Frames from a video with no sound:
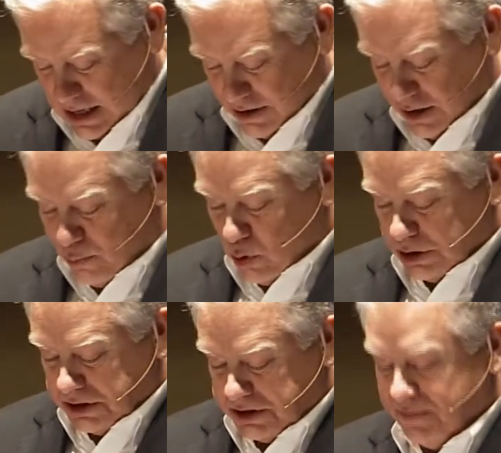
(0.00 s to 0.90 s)
the
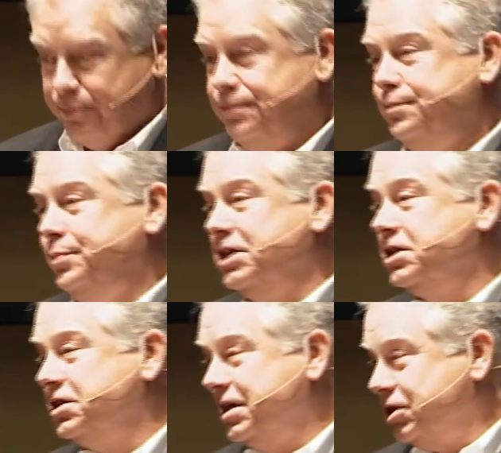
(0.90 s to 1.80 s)
importance of
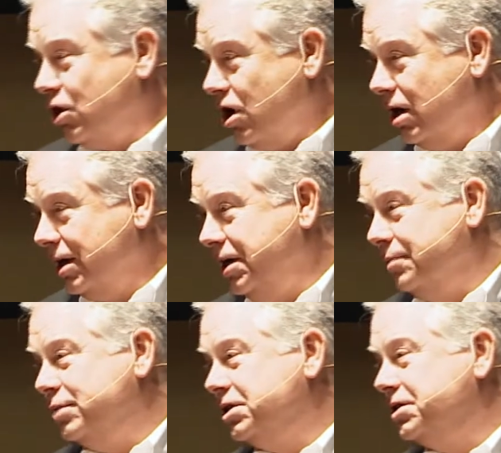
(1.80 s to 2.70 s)
business as a calling
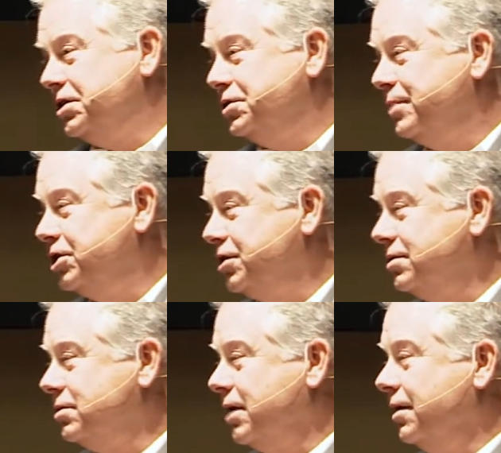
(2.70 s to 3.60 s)
and business as
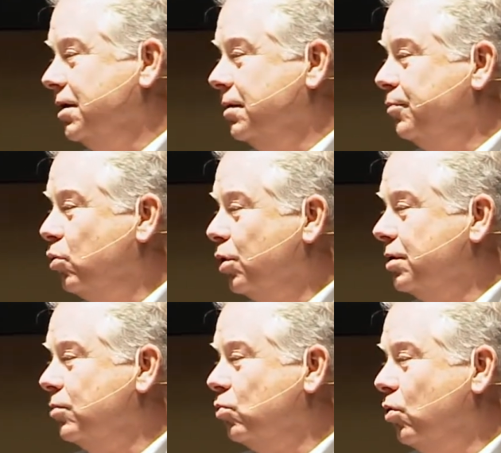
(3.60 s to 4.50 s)
missions and the
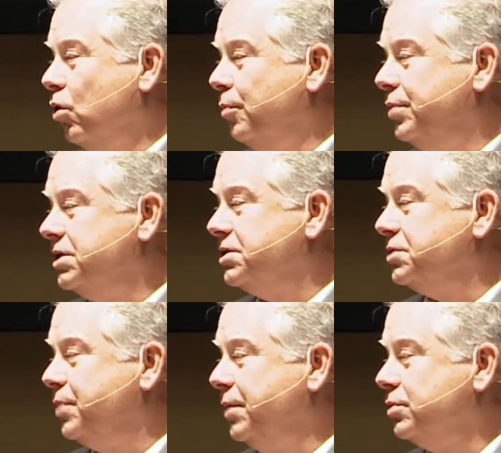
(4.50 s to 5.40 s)
important role business
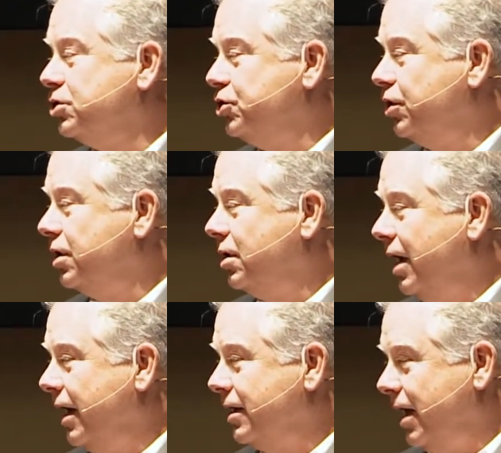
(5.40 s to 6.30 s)
people should
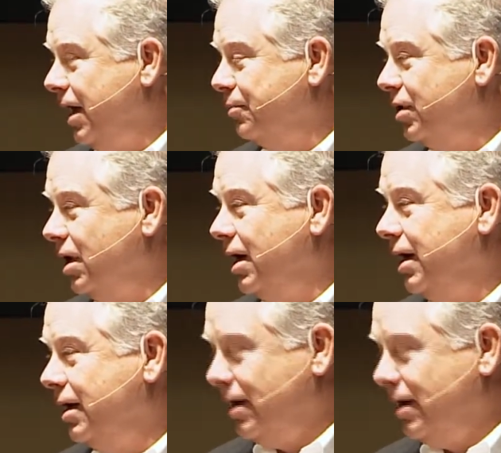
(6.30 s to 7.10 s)
and can play,